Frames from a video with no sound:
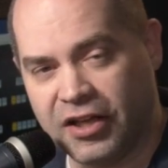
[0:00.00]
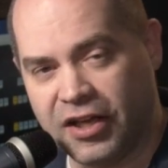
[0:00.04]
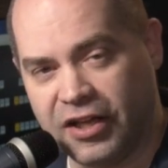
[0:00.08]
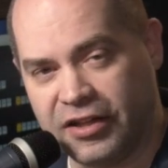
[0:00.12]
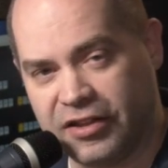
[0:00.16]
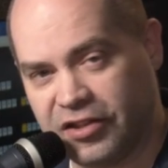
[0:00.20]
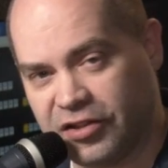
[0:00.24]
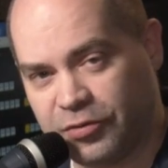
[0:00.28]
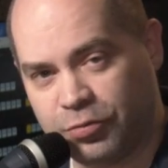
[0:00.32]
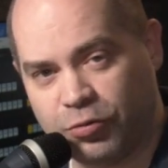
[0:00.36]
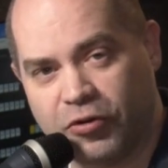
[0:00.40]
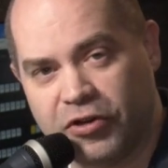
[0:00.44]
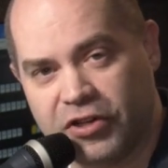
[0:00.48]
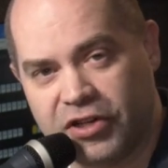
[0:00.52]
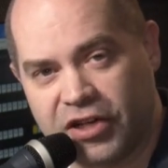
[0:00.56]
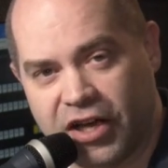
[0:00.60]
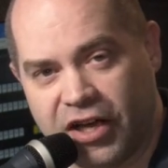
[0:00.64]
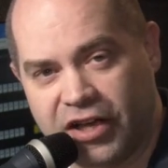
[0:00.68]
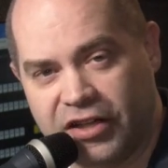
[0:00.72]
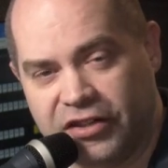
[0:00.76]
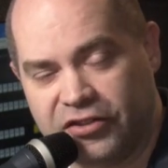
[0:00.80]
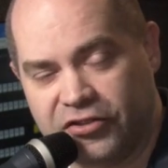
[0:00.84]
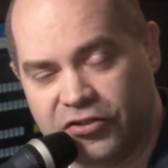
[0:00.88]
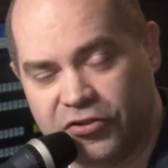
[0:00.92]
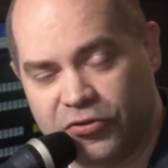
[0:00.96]
At this point,
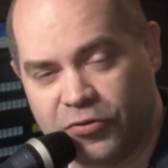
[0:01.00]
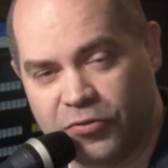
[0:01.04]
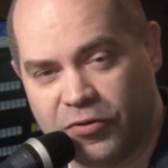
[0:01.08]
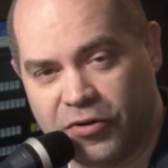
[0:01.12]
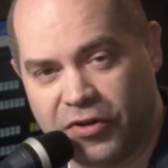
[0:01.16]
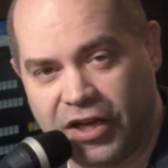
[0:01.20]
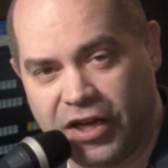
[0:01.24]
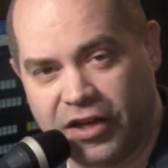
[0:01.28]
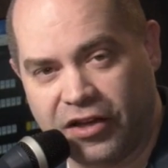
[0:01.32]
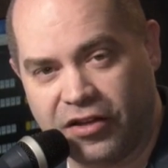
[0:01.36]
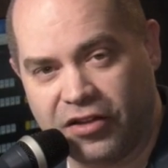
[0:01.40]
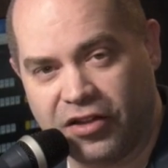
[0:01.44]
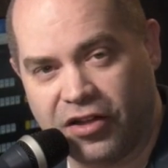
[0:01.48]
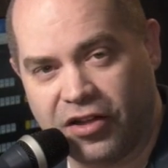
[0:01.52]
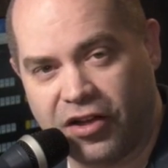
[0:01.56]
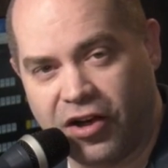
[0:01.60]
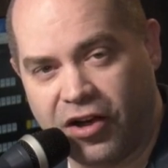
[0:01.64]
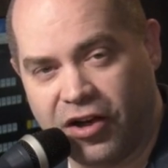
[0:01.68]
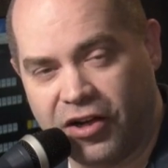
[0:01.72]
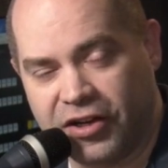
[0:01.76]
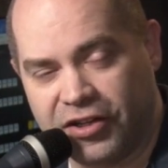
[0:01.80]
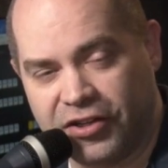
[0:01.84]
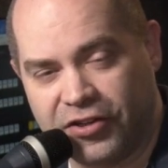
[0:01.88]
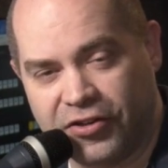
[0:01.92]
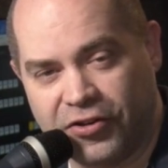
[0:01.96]
I do
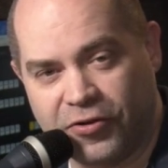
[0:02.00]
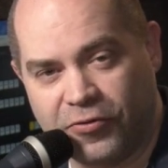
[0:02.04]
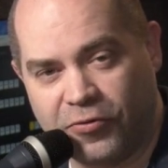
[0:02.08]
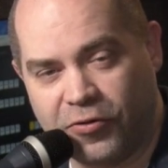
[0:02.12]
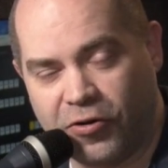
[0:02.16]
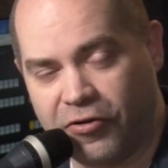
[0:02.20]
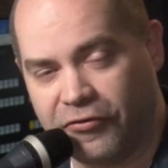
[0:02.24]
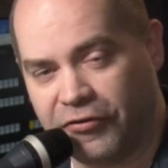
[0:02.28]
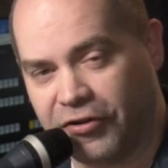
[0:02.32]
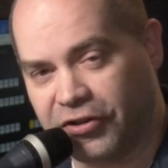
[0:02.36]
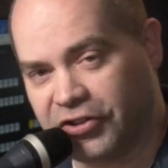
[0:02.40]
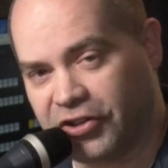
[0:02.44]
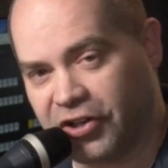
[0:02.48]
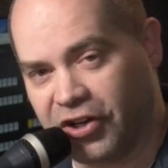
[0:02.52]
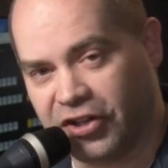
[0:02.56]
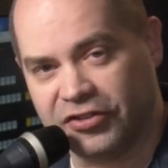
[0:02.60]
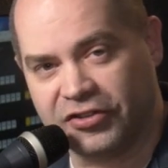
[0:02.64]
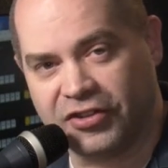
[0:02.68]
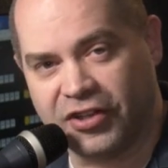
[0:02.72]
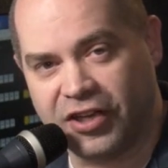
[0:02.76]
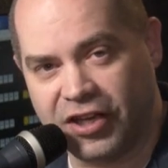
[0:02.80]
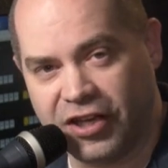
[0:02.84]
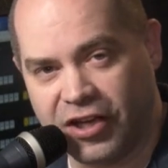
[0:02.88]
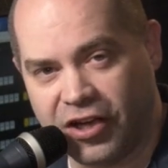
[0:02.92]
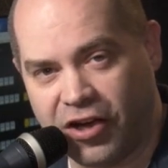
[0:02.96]
audio over
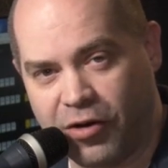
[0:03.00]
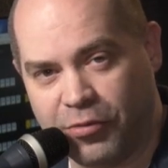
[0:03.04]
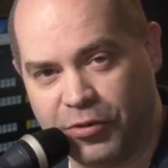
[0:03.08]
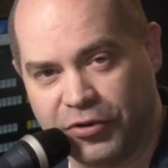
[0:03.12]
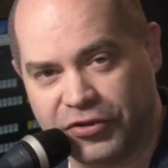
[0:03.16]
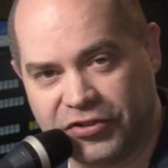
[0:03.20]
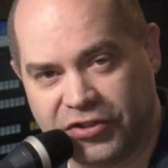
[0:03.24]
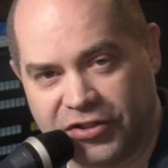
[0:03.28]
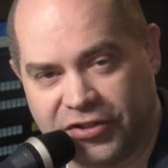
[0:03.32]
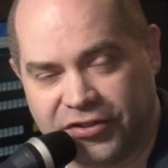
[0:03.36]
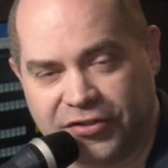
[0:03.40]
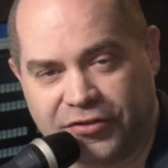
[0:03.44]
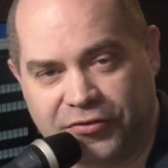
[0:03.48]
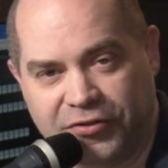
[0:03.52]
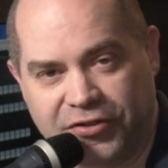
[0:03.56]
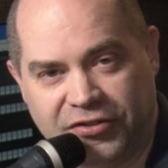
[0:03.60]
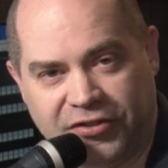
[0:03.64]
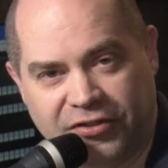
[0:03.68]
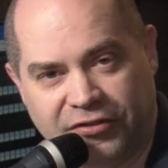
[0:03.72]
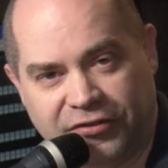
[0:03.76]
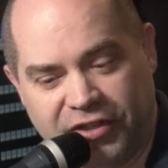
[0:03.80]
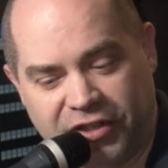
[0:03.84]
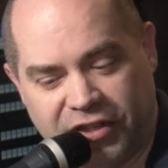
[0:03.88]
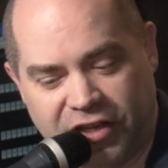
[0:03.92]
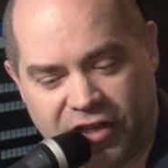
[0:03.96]
Dante almost
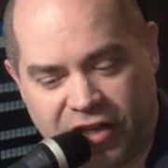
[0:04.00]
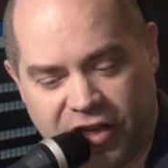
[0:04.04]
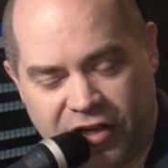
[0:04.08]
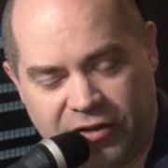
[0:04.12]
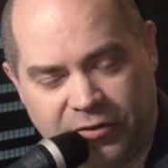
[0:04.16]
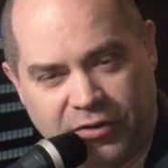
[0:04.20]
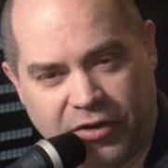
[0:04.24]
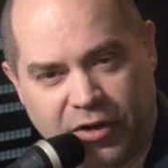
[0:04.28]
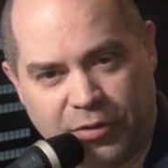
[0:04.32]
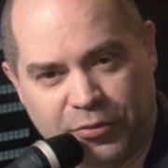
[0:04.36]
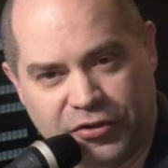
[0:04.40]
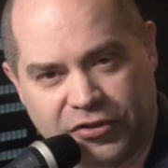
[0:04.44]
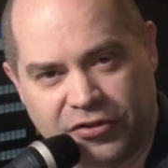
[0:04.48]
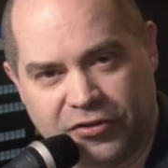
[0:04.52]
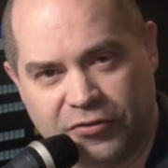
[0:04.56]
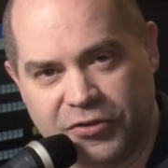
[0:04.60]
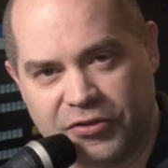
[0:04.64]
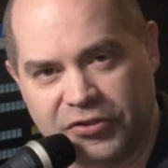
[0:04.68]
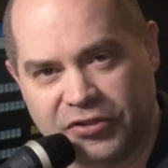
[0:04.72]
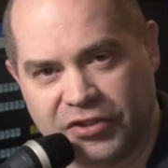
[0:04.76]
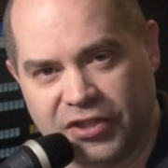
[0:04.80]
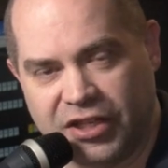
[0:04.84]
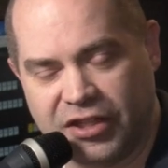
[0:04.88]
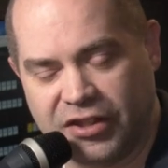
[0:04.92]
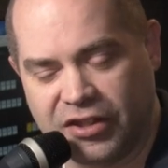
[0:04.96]
exclusively. I almost don't
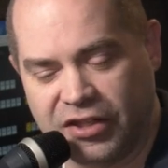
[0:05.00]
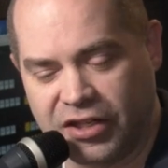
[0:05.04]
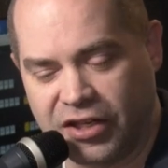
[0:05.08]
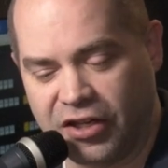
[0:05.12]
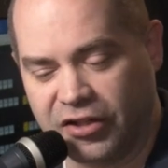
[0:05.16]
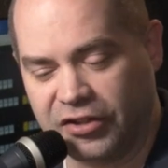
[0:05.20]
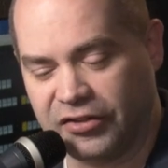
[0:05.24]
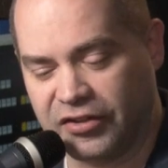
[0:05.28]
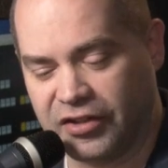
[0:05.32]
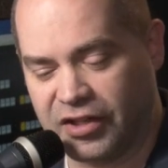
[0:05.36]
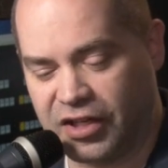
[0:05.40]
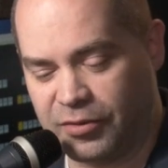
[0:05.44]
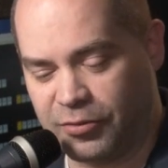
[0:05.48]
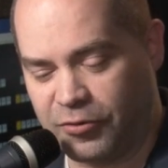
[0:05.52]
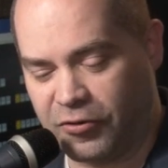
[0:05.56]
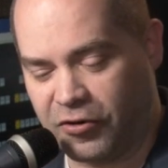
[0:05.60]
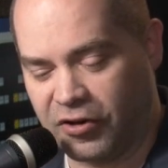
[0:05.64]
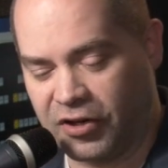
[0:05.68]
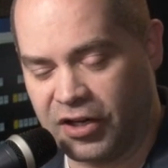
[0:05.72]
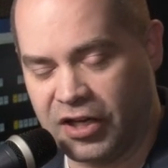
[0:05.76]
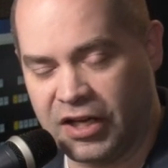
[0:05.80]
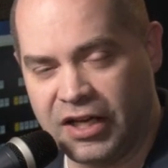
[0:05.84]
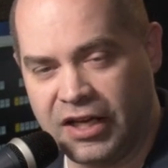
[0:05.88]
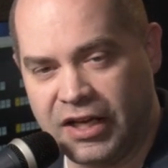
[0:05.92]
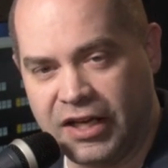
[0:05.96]
use anything else
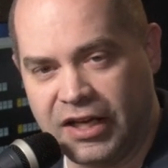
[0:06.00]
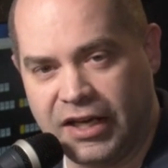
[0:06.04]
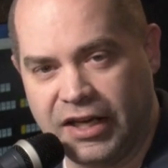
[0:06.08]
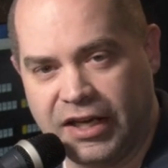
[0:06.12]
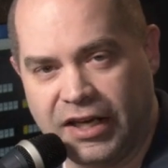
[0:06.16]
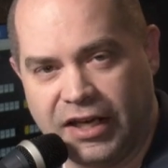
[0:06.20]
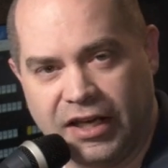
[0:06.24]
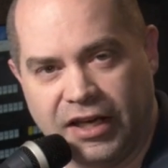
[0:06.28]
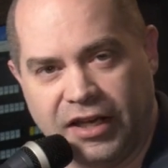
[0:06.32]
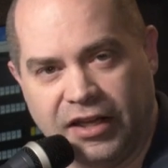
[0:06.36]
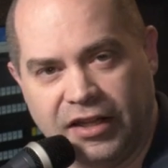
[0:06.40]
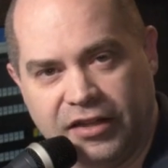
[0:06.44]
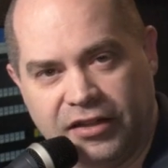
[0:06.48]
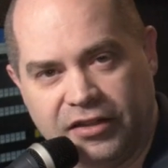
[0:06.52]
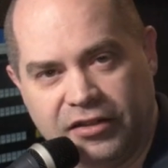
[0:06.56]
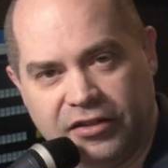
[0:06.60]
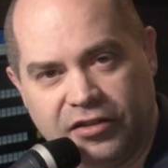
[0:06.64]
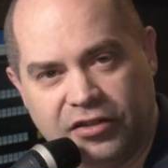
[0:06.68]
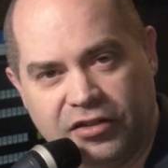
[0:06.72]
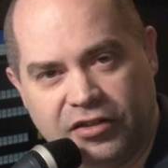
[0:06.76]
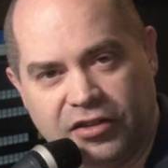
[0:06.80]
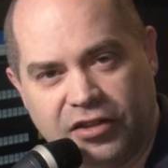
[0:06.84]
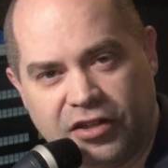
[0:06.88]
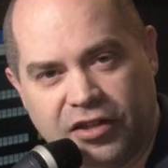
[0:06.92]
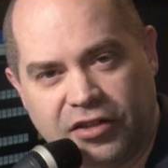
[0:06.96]
anymore.
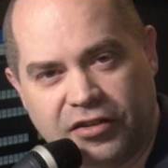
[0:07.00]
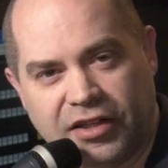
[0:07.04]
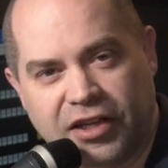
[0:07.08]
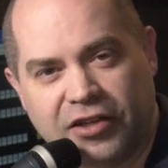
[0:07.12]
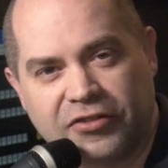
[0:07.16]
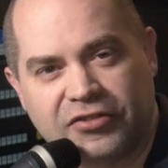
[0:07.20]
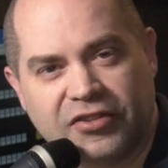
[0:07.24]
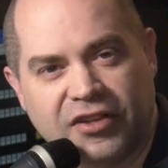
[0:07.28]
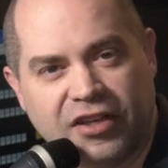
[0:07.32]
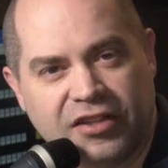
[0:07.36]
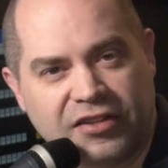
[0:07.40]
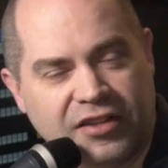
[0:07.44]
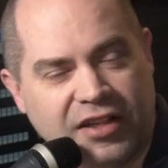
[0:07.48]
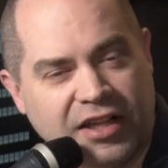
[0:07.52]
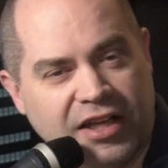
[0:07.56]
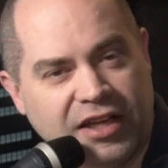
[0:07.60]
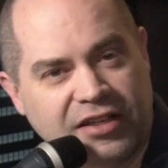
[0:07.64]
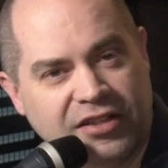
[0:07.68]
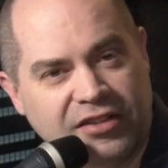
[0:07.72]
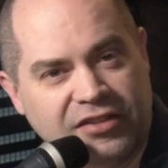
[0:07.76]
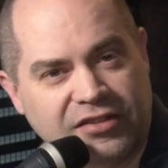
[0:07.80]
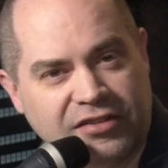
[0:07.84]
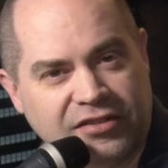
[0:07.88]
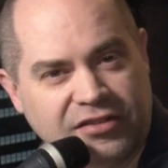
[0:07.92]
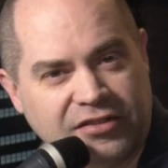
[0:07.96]
And the downside to
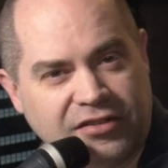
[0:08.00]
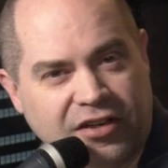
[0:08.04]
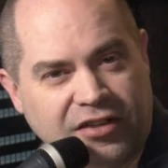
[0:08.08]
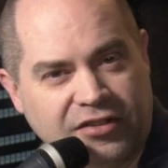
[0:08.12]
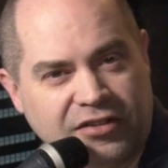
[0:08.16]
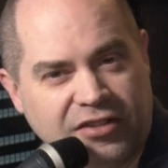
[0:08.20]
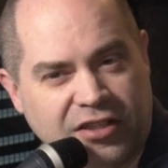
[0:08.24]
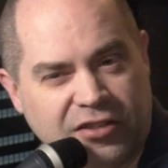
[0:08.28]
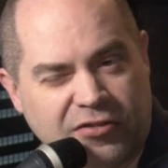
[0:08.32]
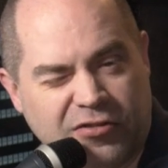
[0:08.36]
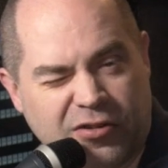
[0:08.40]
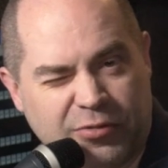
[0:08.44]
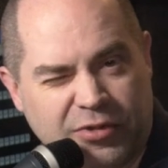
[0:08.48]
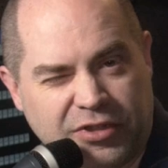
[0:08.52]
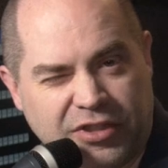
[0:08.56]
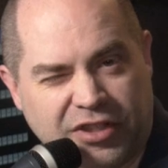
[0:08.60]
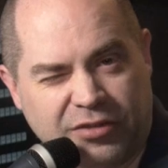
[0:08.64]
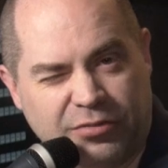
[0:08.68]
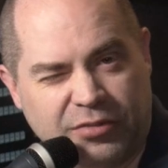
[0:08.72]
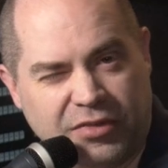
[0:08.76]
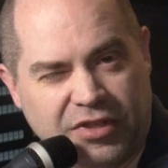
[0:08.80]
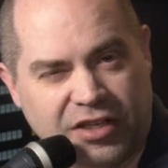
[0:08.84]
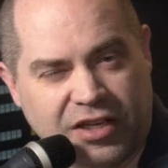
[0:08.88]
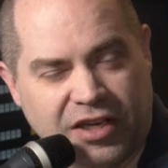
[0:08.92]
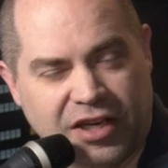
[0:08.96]
that is Dante equipment
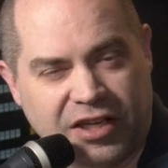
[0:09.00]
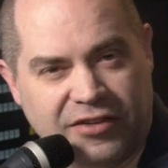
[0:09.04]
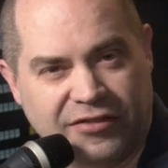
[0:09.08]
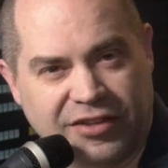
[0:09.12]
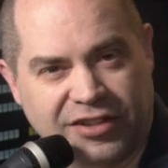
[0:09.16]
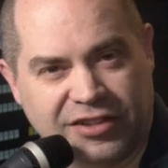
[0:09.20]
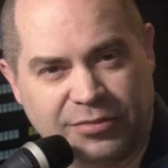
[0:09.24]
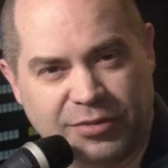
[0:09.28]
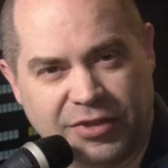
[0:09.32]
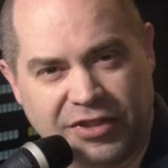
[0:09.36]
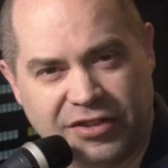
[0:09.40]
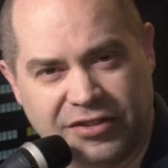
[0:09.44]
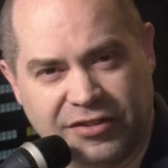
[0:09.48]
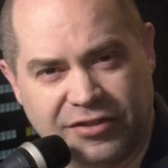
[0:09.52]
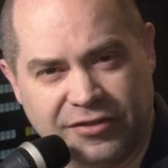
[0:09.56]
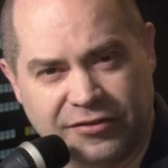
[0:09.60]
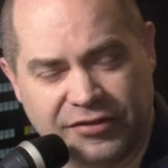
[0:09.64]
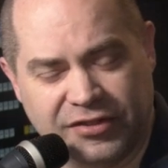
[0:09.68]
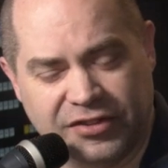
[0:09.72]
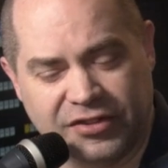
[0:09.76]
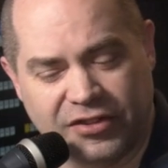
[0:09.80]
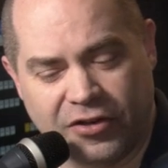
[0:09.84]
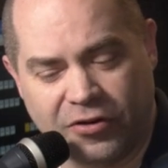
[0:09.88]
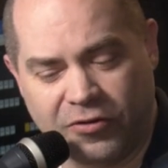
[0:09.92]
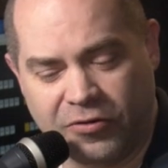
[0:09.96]
can be kind of
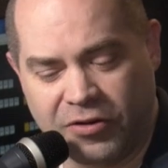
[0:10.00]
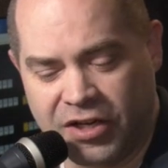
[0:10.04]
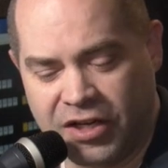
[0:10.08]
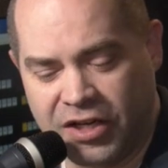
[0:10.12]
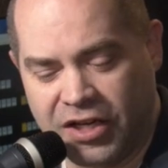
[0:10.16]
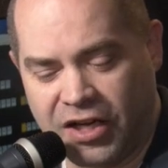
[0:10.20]
expensive. So